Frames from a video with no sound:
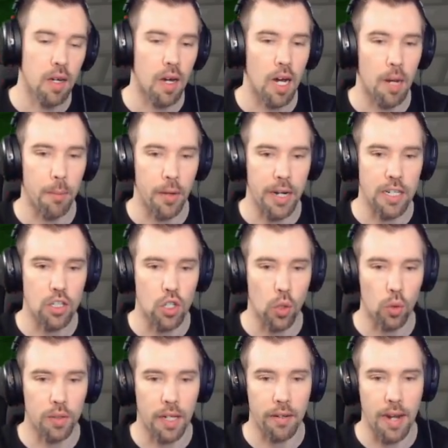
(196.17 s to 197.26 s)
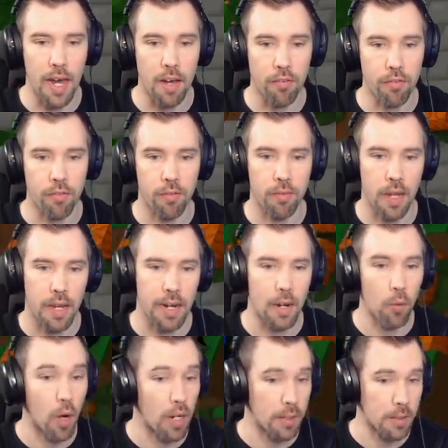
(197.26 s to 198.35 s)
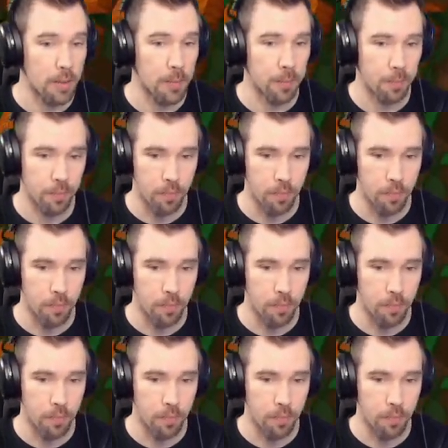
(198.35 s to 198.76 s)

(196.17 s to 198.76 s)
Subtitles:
But I just hold down F and I walk.